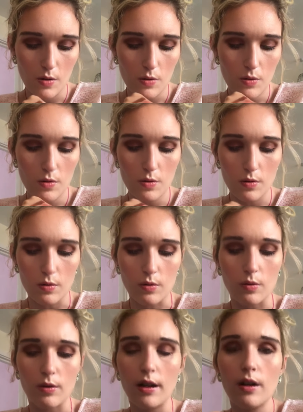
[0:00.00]

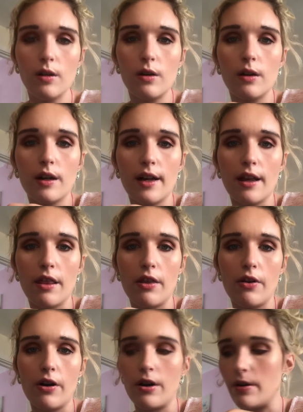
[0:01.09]
Oh, look at
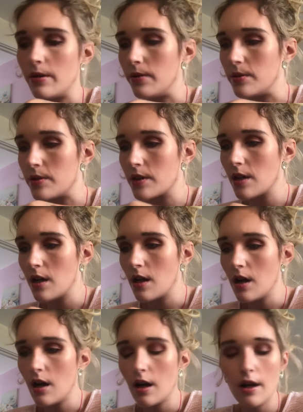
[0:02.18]
those.
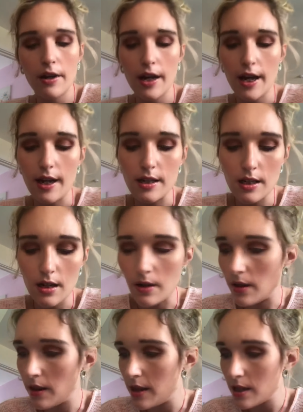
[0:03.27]
Okay,
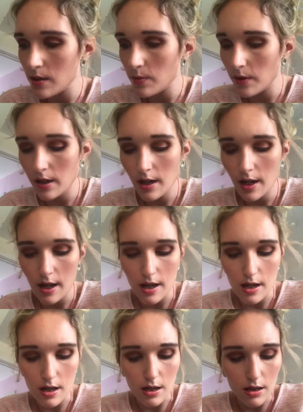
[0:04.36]
so this one
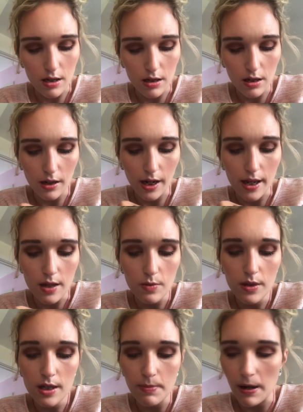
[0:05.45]
is, okay, this
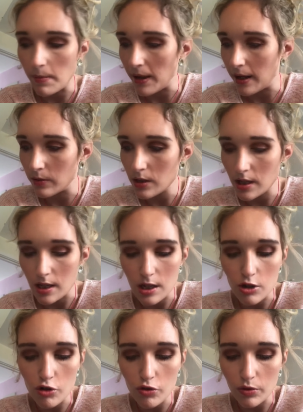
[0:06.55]
one's Spellbound, this
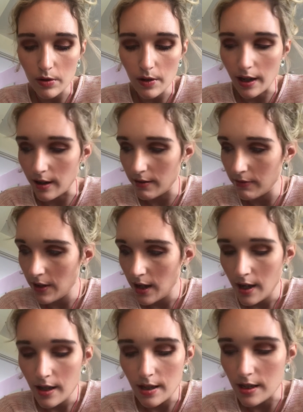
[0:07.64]
is True Love,
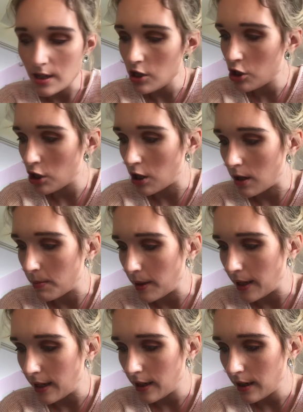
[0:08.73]
this is
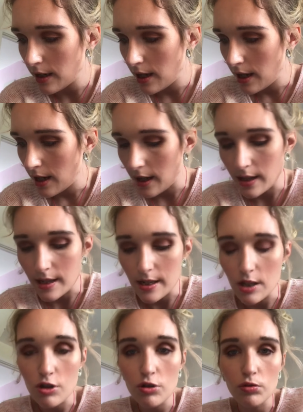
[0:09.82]
Charming, and
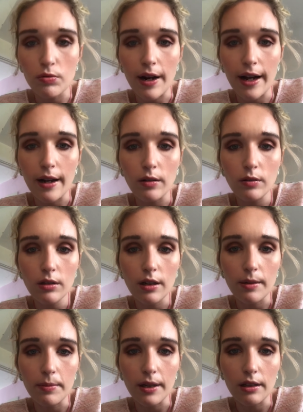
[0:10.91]
this is Crown.
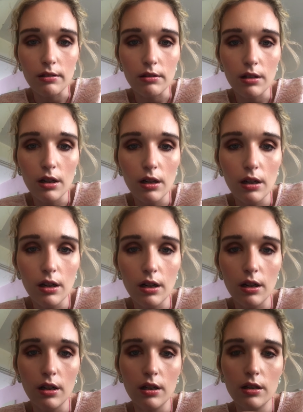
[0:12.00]
I mean,
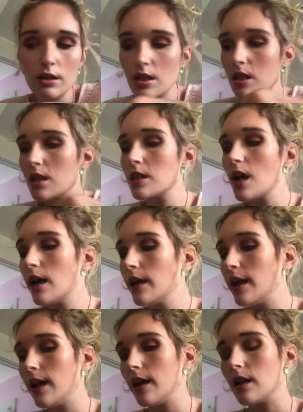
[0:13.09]
oh,
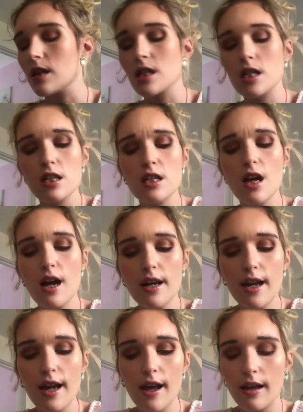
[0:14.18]
stunning,
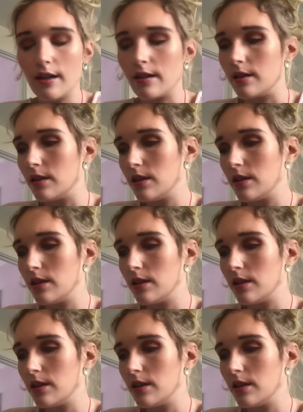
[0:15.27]
stunning.